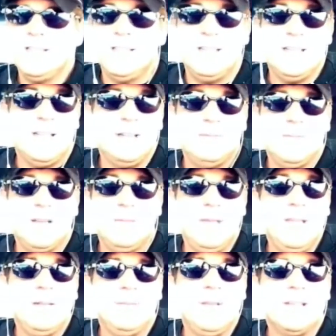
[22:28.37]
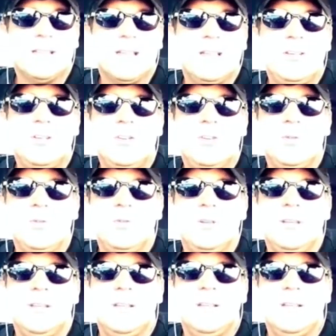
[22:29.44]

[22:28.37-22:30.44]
I said, I'm in, because I knew